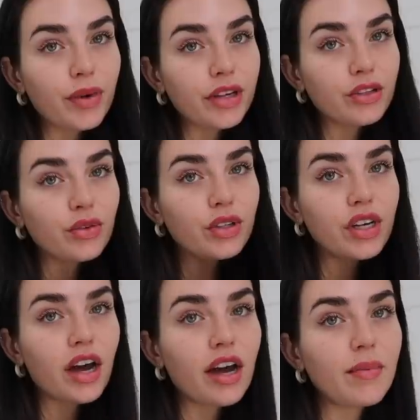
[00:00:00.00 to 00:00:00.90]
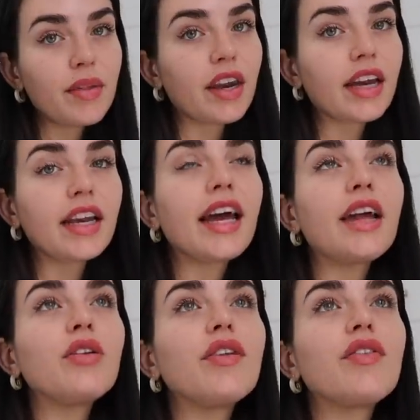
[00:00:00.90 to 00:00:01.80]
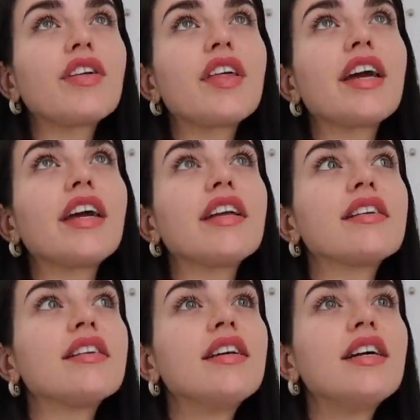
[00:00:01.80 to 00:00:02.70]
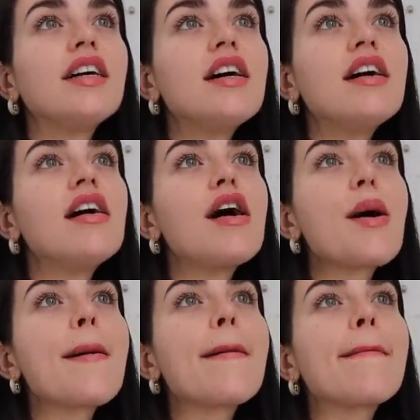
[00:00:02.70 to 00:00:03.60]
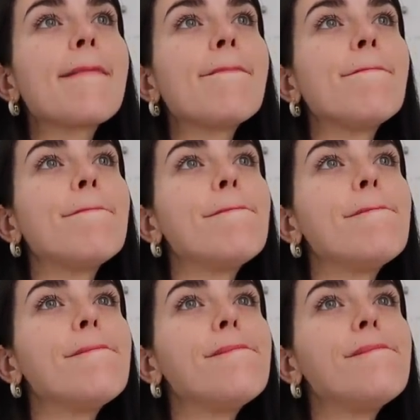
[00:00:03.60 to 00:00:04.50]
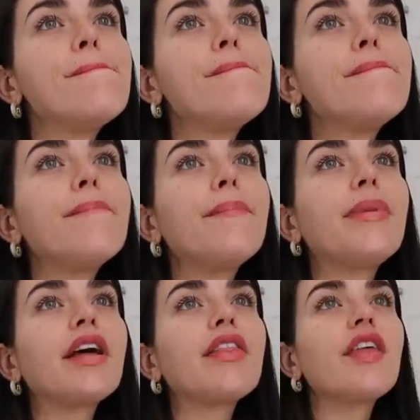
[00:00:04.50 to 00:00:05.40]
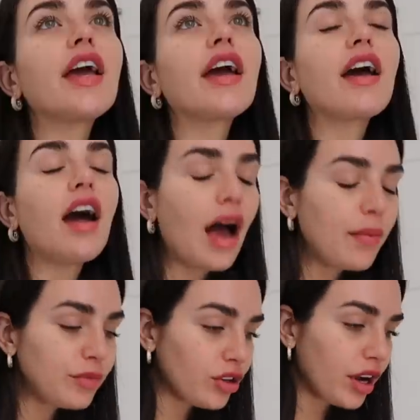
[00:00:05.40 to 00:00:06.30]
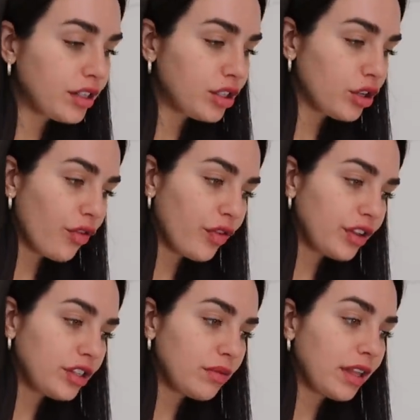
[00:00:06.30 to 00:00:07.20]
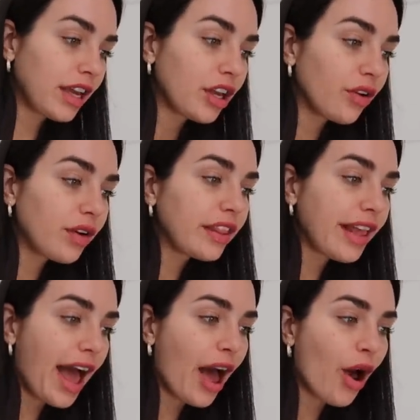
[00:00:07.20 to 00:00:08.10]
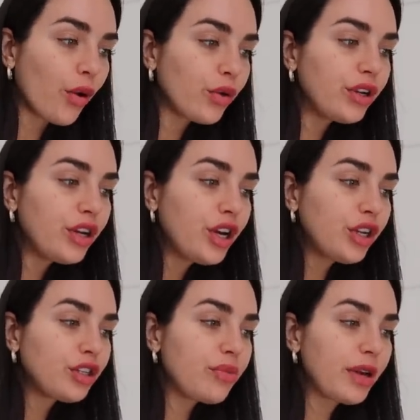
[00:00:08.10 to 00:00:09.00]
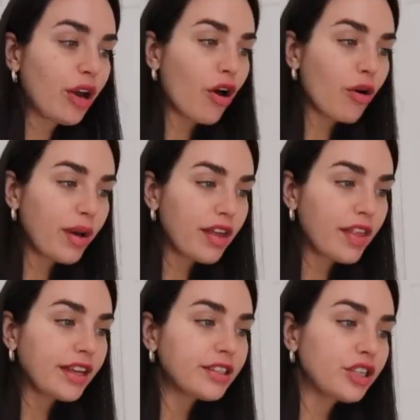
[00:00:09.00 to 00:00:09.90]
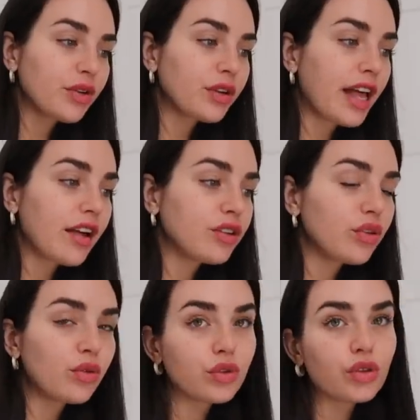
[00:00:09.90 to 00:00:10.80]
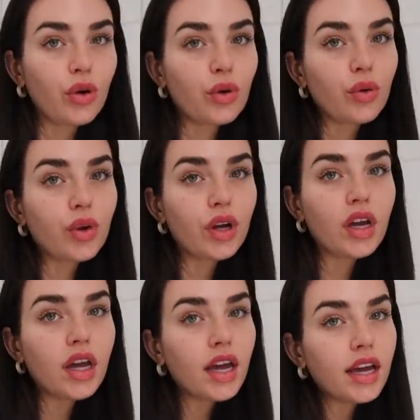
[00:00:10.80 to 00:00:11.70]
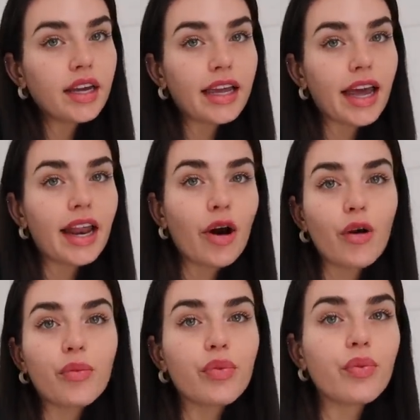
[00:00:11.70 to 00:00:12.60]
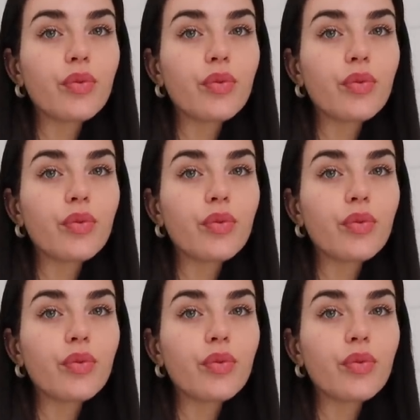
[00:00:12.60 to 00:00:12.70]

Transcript: bitch all the time and that I can handle everything, and but I think I'm trying to soften to be like, you're allowed to be hurt by things and you're allowed to also get help